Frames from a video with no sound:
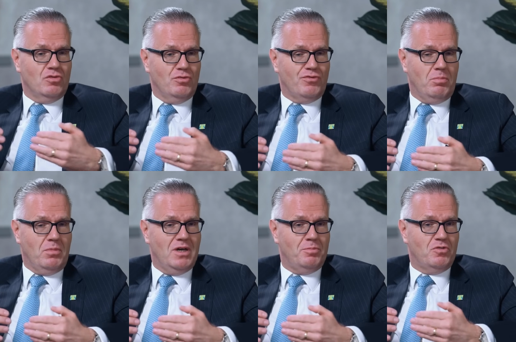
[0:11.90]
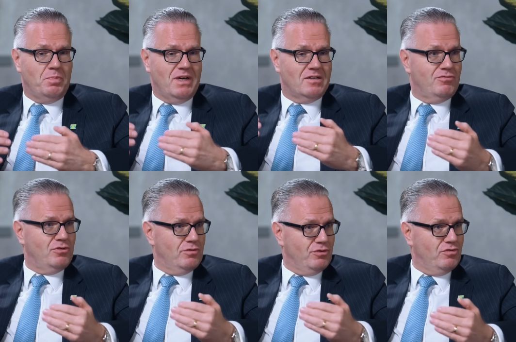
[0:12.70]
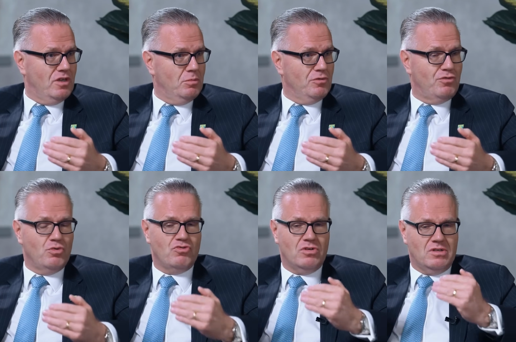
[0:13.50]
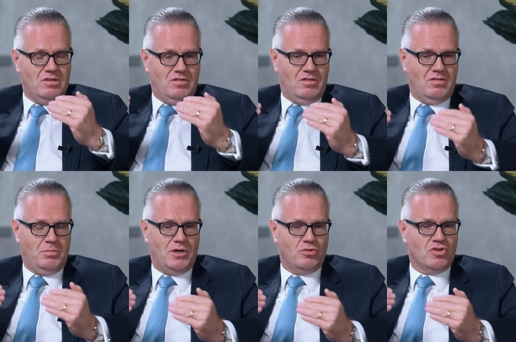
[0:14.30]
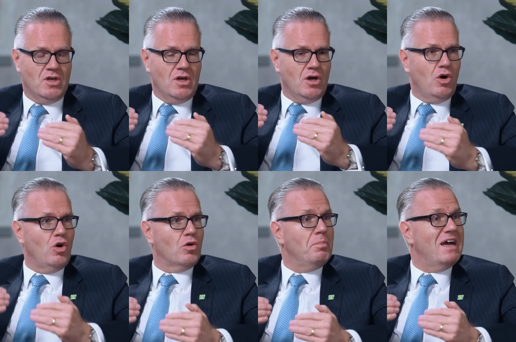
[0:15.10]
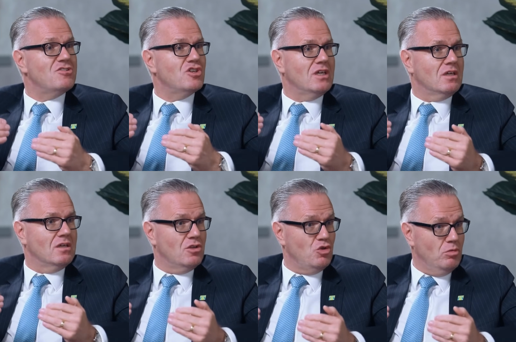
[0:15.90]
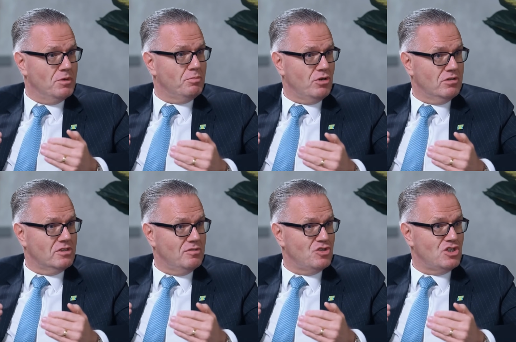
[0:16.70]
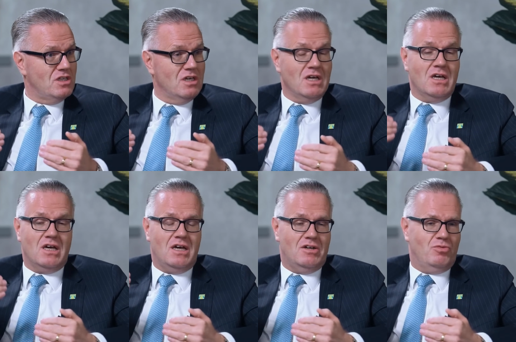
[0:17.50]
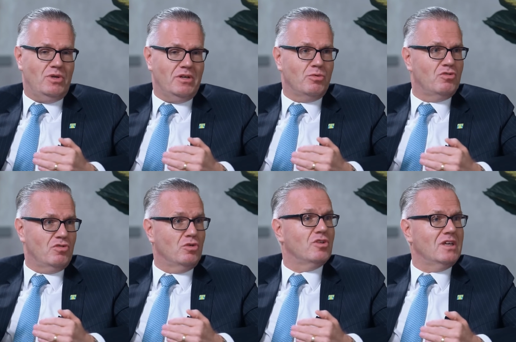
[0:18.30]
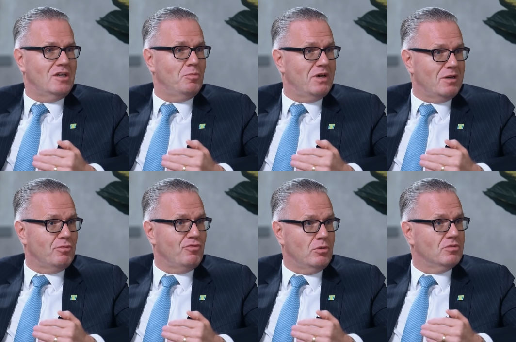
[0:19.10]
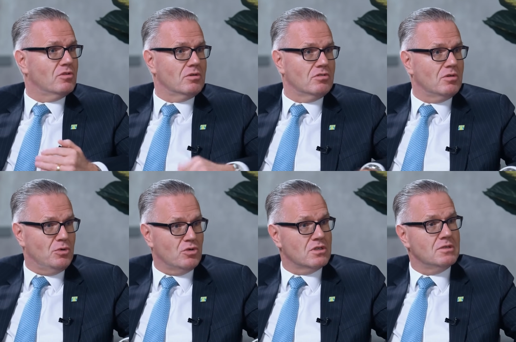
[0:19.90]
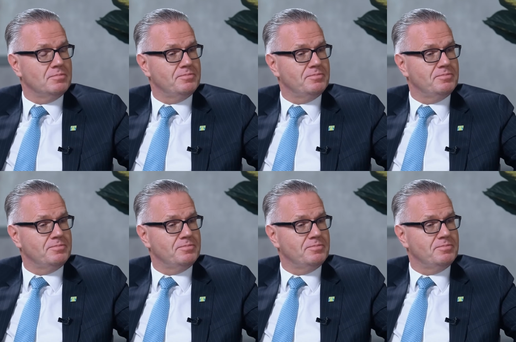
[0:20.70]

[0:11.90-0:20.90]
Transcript: So from my perspective, for the foreseeable future, this is about augmenting human productivity and really resulting in a better performance across the board.